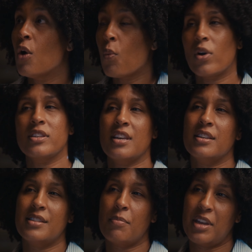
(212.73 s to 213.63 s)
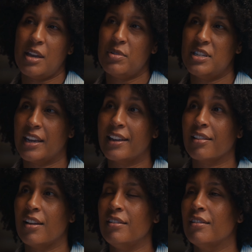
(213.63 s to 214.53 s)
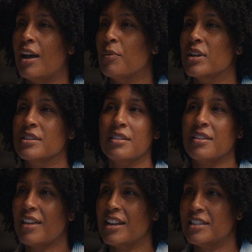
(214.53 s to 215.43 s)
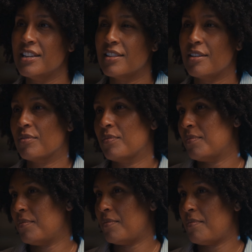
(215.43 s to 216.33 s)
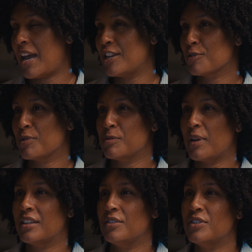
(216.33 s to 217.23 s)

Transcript: Was there something in particular, I wonder, that they did that made your perspective